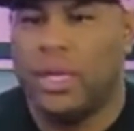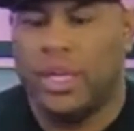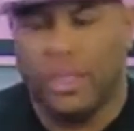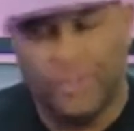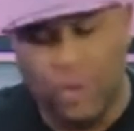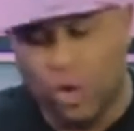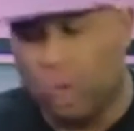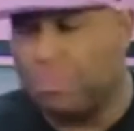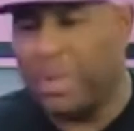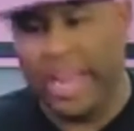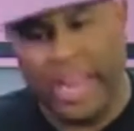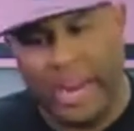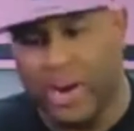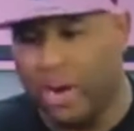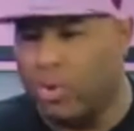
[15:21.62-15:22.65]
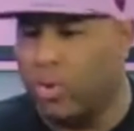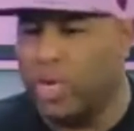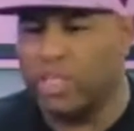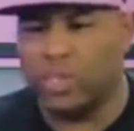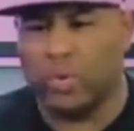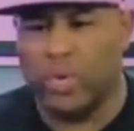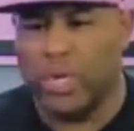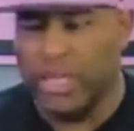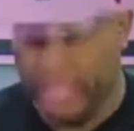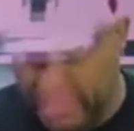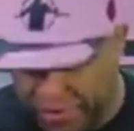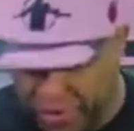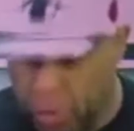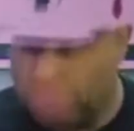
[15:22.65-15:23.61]
If you're a parent, 120,
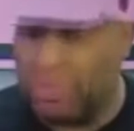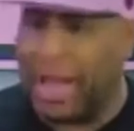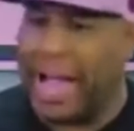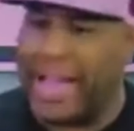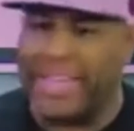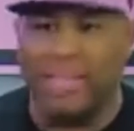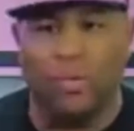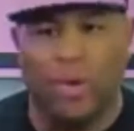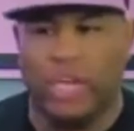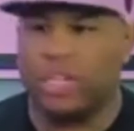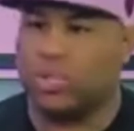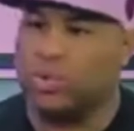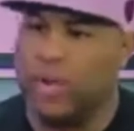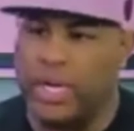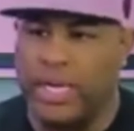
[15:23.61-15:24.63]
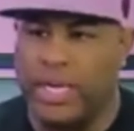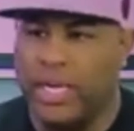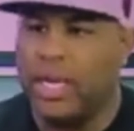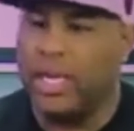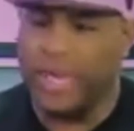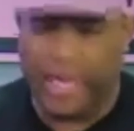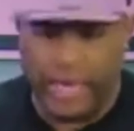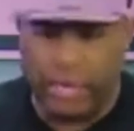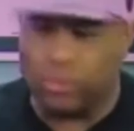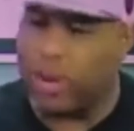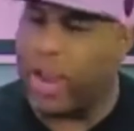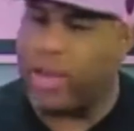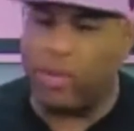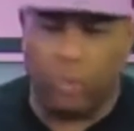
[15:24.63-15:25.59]
give your body 120, eat
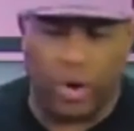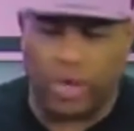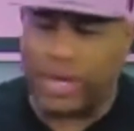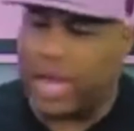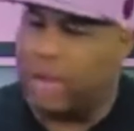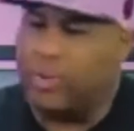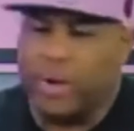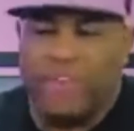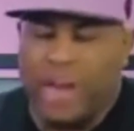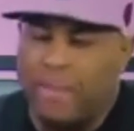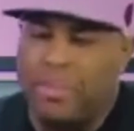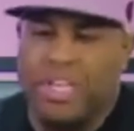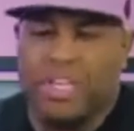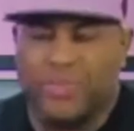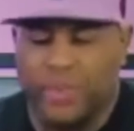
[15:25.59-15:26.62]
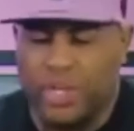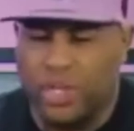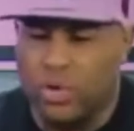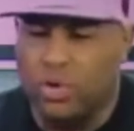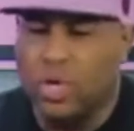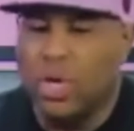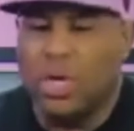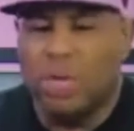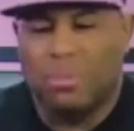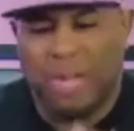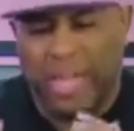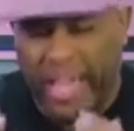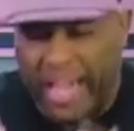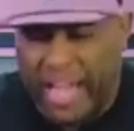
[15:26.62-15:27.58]
right, work out, whatever that means for you.
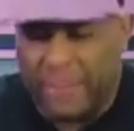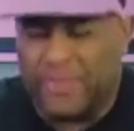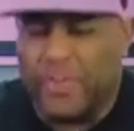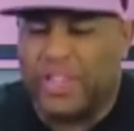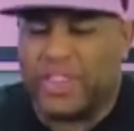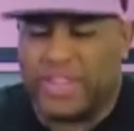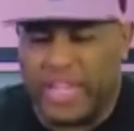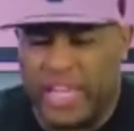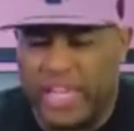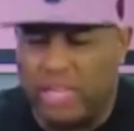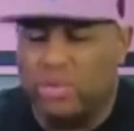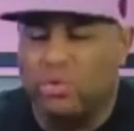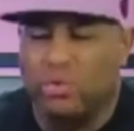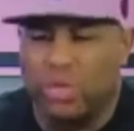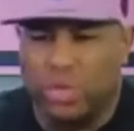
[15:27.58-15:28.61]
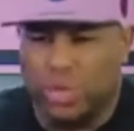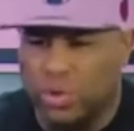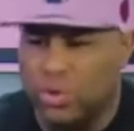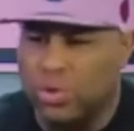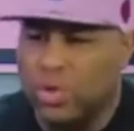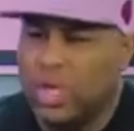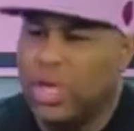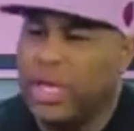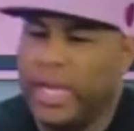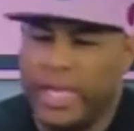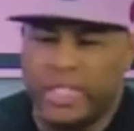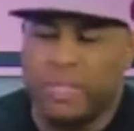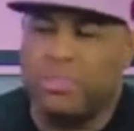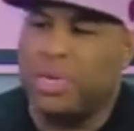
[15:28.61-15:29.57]
But everything you do,
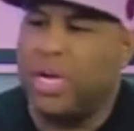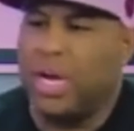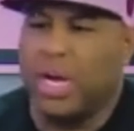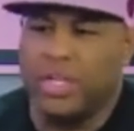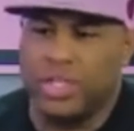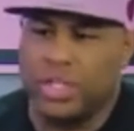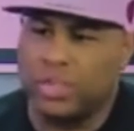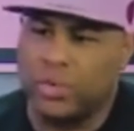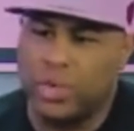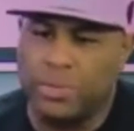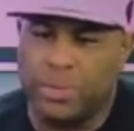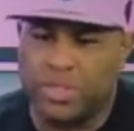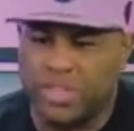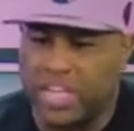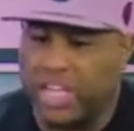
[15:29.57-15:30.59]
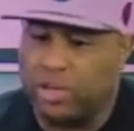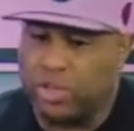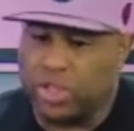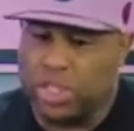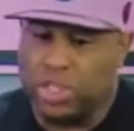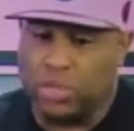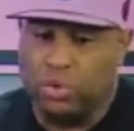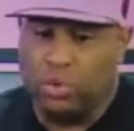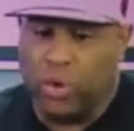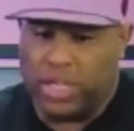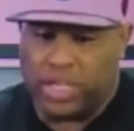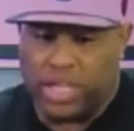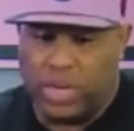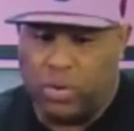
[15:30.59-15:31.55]
it should be 120%. You should do
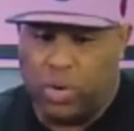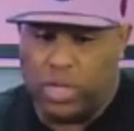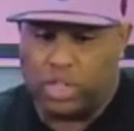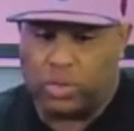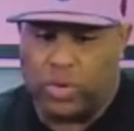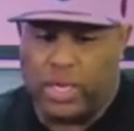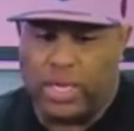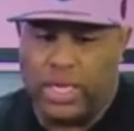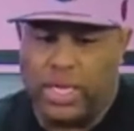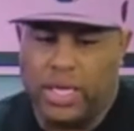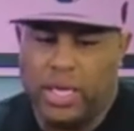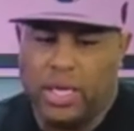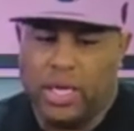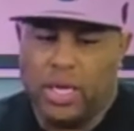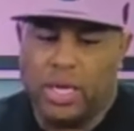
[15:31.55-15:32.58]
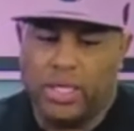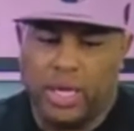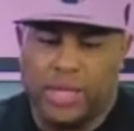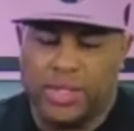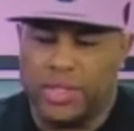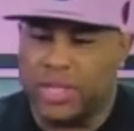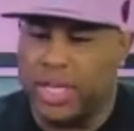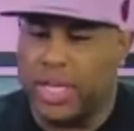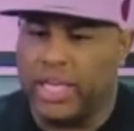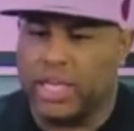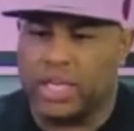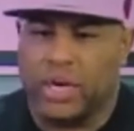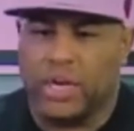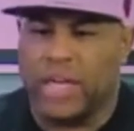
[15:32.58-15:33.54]
one thing, 120, another
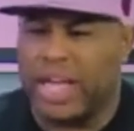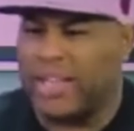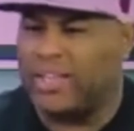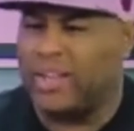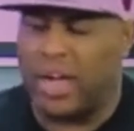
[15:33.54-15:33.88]
thing, 30.